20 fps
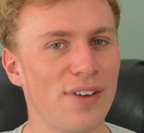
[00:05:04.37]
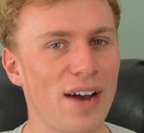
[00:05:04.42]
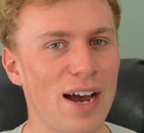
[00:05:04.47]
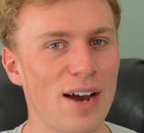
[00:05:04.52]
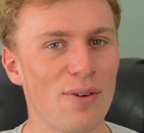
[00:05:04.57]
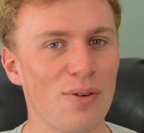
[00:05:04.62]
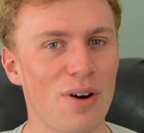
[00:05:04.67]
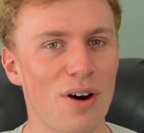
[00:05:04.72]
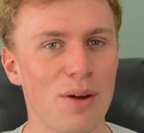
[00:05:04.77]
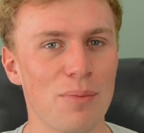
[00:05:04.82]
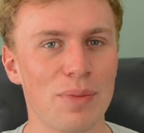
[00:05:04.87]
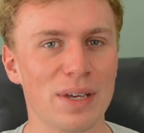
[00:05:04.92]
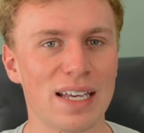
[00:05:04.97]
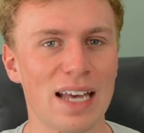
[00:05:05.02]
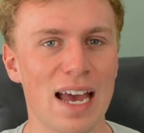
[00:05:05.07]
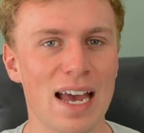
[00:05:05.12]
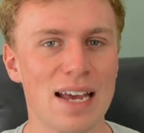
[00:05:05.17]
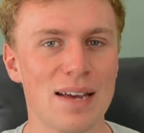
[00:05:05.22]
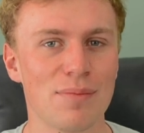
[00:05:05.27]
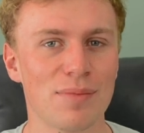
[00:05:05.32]
how I
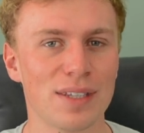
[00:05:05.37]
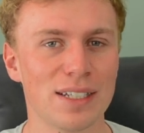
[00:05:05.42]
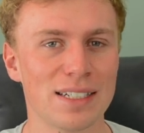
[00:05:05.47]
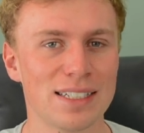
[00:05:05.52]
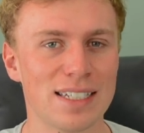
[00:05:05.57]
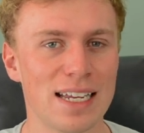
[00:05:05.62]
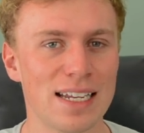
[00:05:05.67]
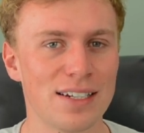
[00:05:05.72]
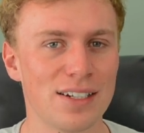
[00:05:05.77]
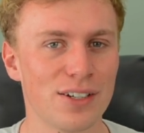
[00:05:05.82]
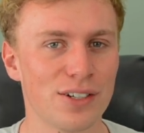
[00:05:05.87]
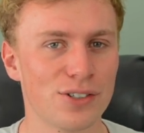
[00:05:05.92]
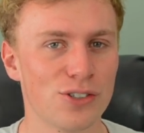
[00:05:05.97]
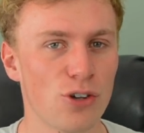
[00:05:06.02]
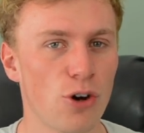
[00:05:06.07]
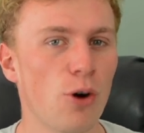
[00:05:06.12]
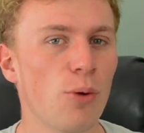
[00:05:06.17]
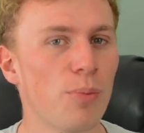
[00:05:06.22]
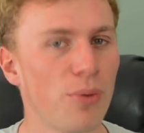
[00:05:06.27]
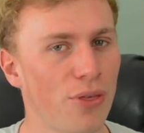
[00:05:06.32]
became the Tinder
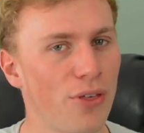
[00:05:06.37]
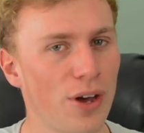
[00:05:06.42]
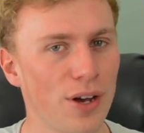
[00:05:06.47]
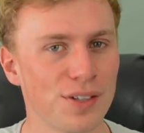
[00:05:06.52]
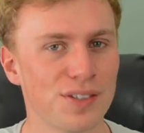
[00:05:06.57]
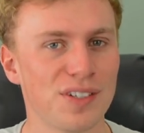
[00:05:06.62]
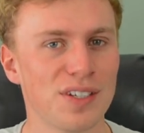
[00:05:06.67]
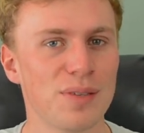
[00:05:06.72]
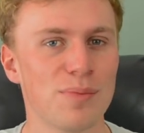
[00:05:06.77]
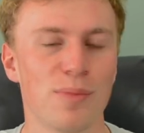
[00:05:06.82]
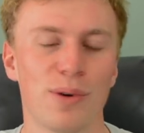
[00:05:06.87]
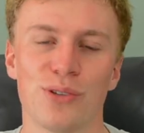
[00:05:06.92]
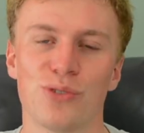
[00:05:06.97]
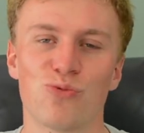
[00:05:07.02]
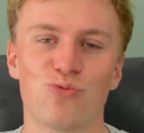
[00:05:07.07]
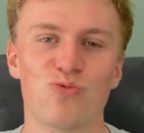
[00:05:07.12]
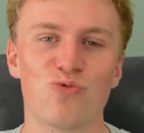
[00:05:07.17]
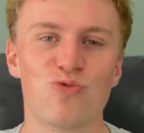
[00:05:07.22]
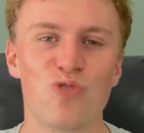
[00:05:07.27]
top 30 most